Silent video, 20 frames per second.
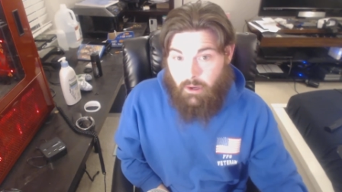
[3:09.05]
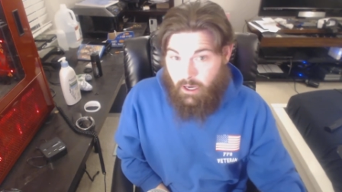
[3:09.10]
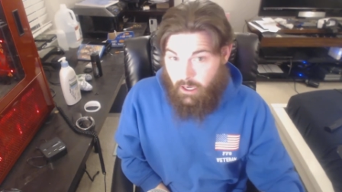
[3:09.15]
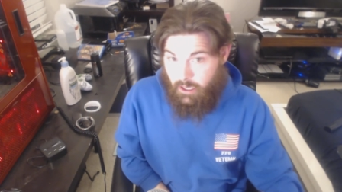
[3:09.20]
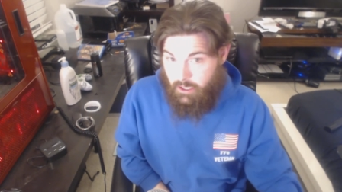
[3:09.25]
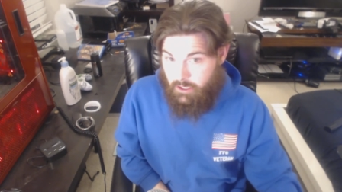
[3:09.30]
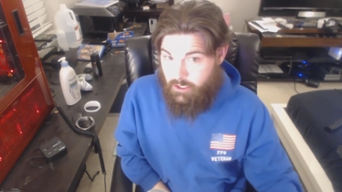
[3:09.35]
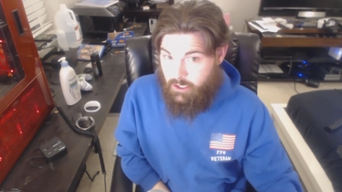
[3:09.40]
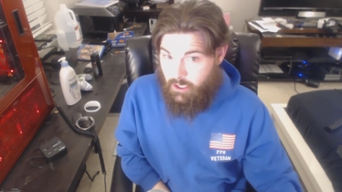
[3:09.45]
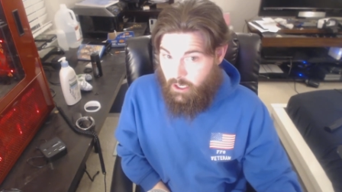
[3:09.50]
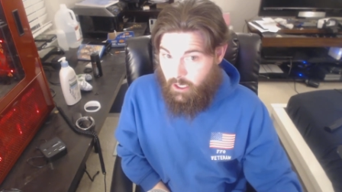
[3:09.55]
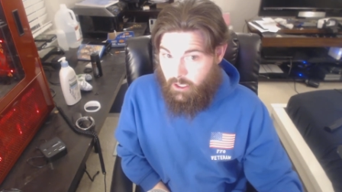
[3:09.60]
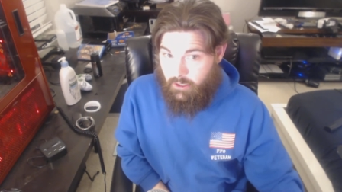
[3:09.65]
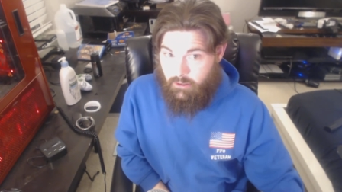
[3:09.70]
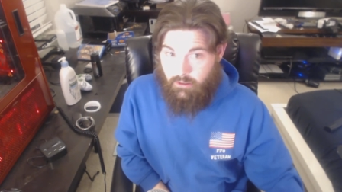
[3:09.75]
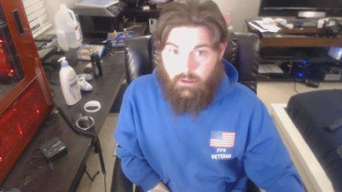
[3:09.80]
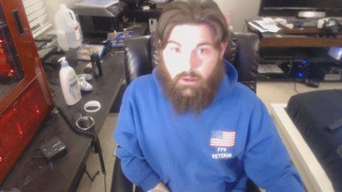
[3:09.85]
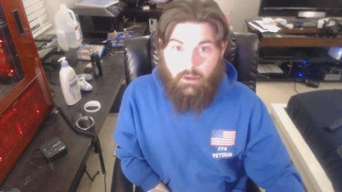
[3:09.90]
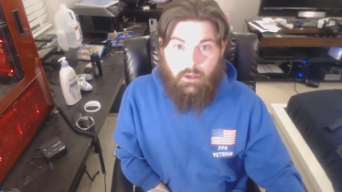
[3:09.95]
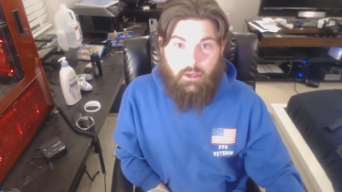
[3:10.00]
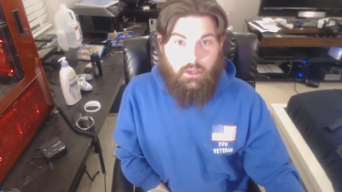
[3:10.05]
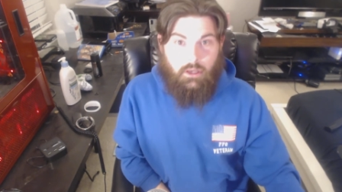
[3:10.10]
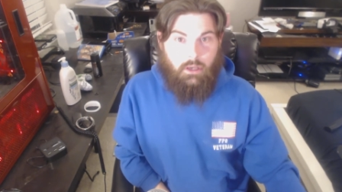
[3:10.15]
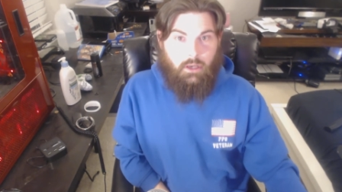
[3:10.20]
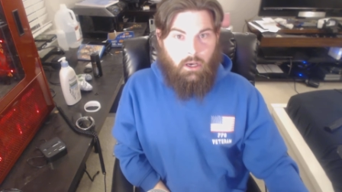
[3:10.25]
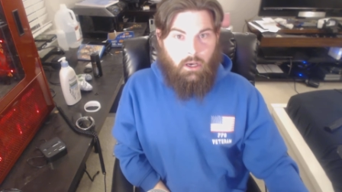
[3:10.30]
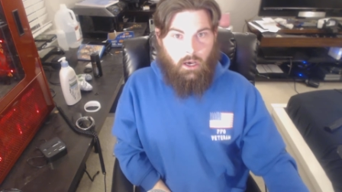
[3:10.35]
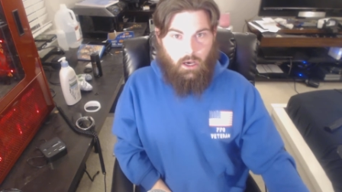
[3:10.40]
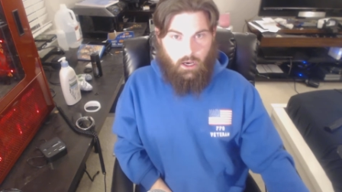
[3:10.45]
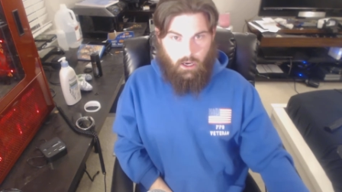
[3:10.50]
I checked
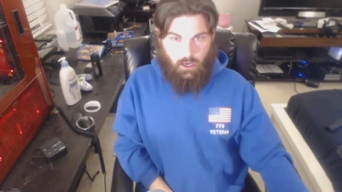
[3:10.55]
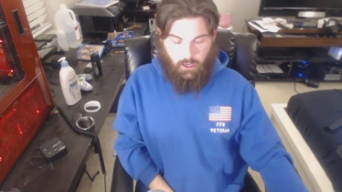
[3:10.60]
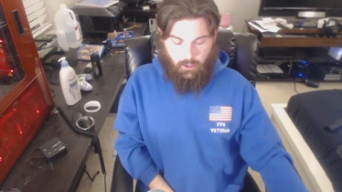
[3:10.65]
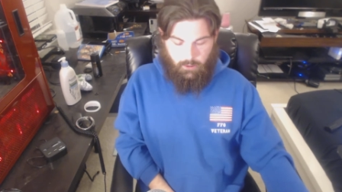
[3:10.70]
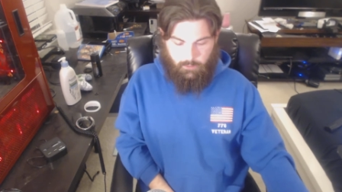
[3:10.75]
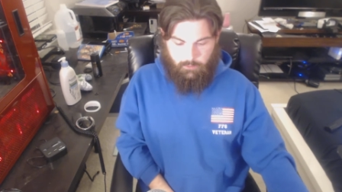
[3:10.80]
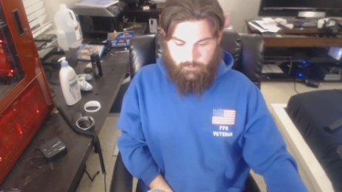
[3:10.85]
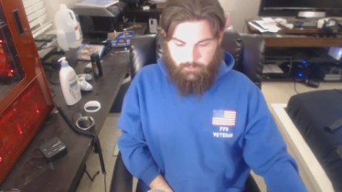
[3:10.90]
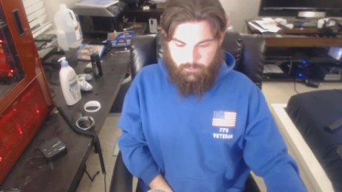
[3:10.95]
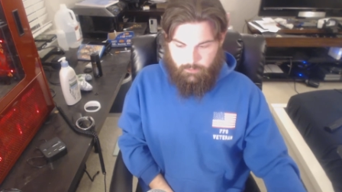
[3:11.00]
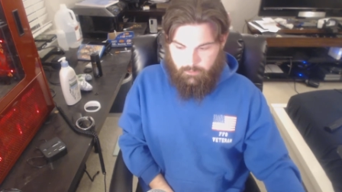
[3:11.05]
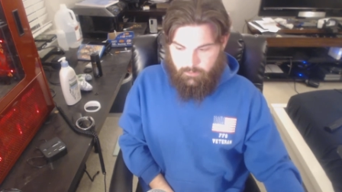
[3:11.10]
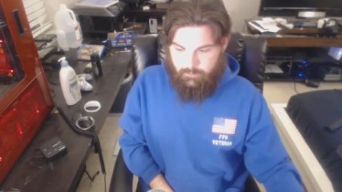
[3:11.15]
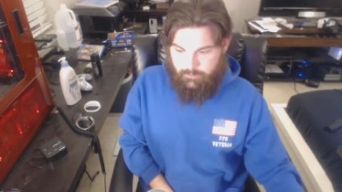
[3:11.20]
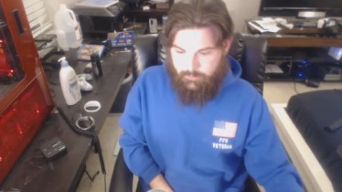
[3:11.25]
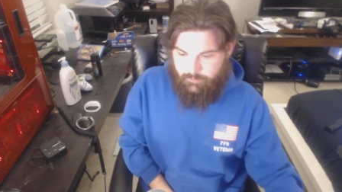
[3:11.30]
um,